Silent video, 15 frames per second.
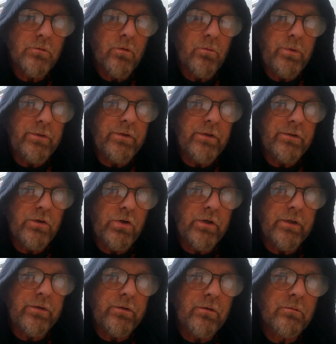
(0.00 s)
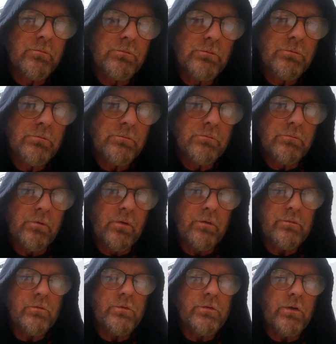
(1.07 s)
we did good.
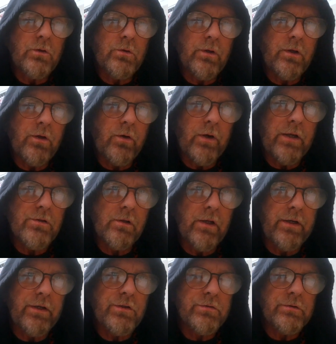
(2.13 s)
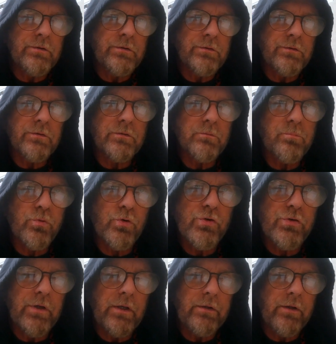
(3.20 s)
So, congratulations.
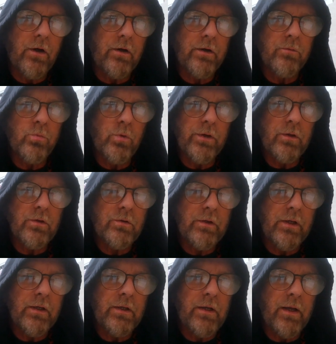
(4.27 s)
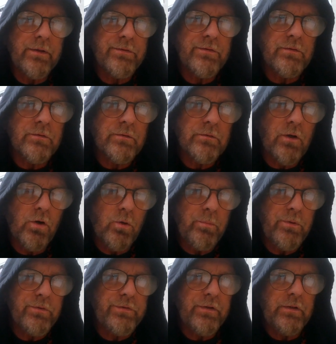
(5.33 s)
Appreciate the hard work you did. Hope
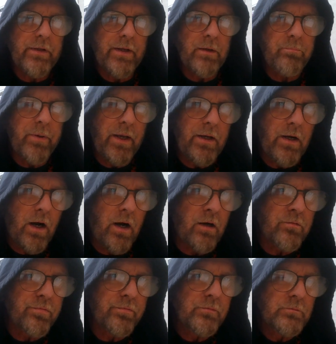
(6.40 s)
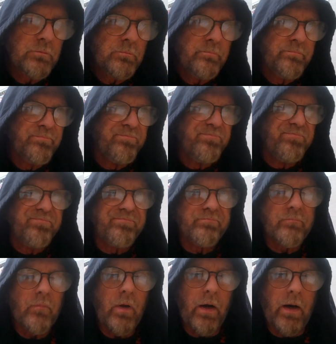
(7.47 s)
you see that it paid off.
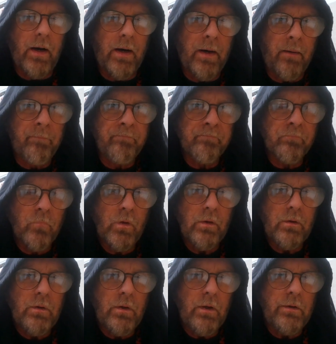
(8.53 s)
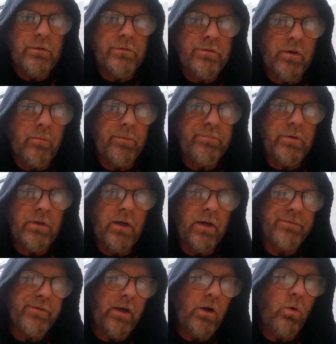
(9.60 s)
Um, some of you
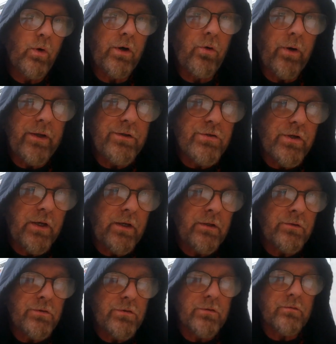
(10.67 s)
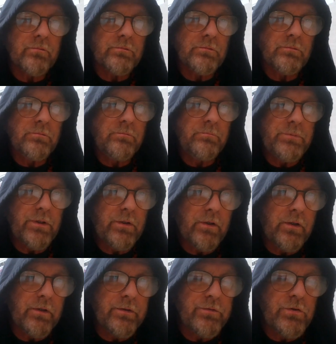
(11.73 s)
guys I owe a grade change
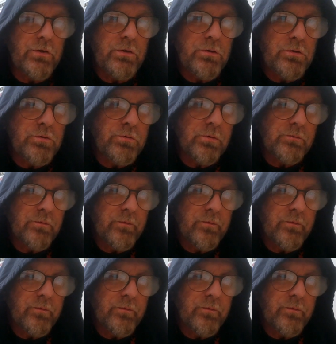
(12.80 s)
because you